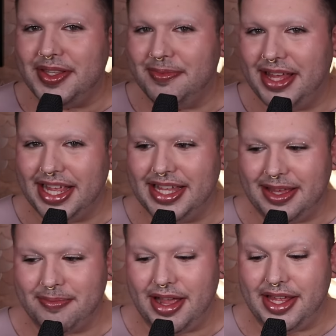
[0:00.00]
applying a lip
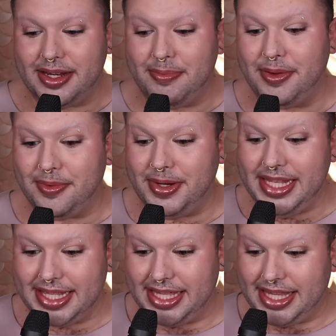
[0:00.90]
product, but
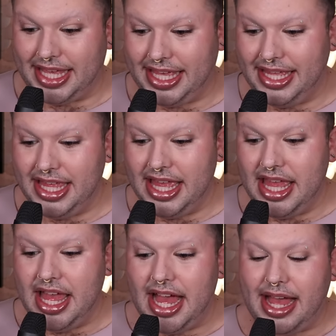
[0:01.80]
recently
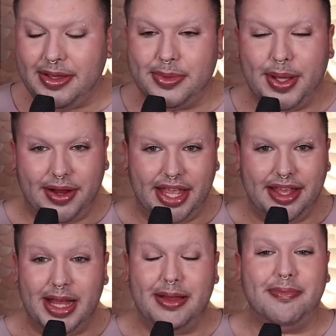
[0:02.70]
I was
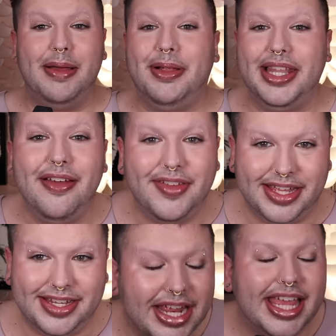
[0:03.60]
wearing my
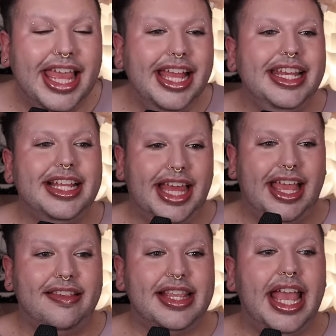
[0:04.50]
beloved Candy
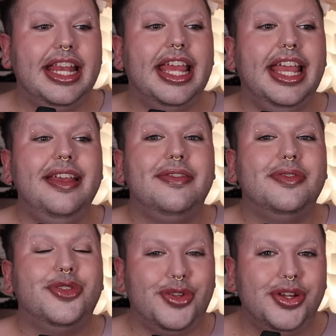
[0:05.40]
Glaze and it
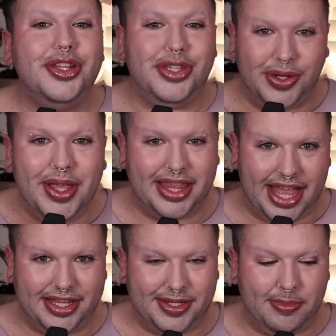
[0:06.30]
started doing
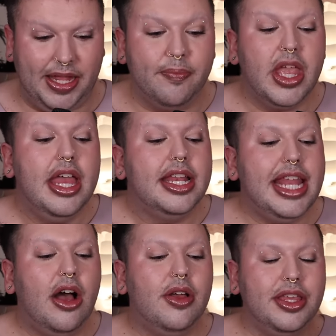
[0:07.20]
that to me.
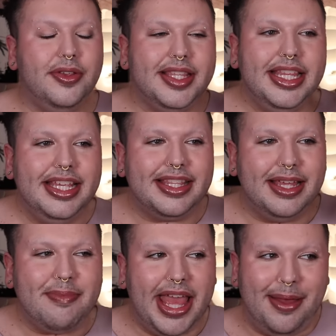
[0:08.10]
Now, you'll see this in
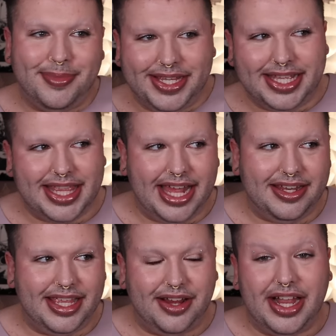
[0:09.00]
my empties at the end of
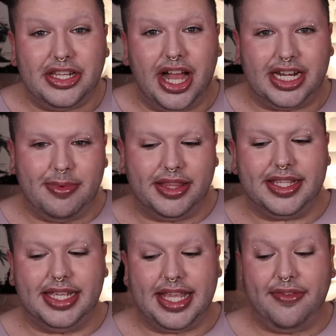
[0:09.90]
the year. I talked about this
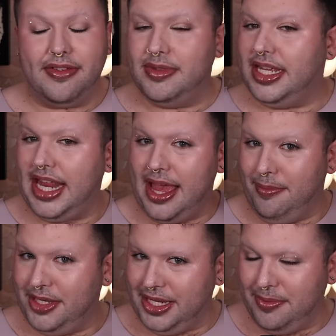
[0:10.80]
because I did
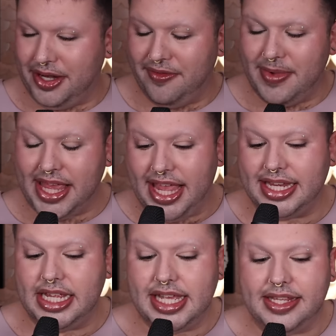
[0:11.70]
empty one of my
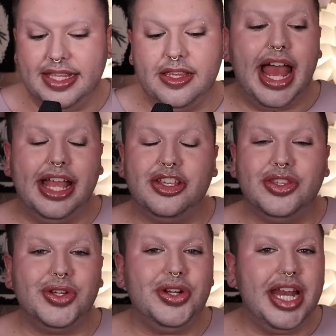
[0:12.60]
Candy Glazes. It just
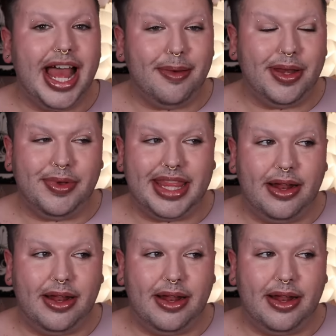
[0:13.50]
started happening with that